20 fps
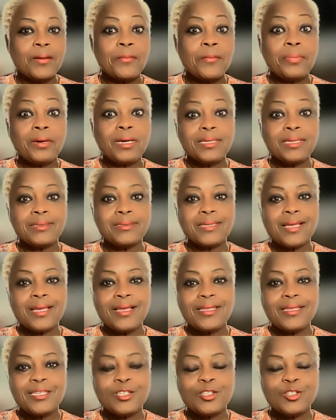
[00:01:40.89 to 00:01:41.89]
but
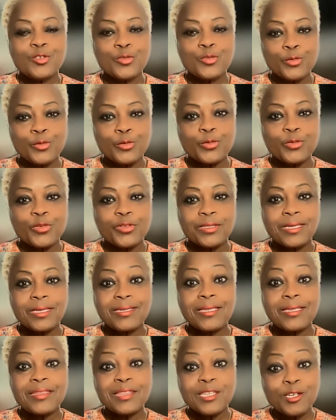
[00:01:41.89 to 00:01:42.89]
the truth,
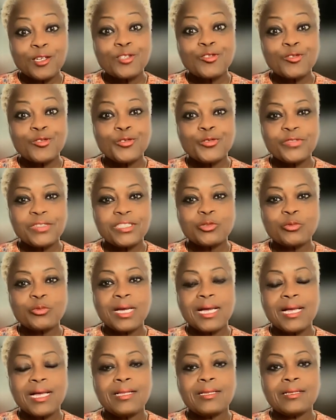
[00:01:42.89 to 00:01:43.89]
their truth as
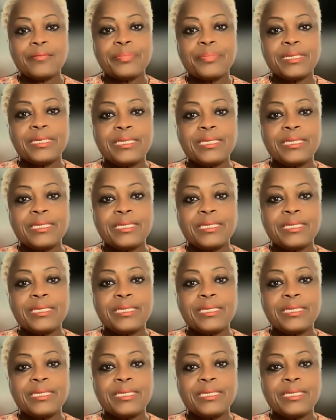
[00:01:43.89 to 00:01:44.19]
well,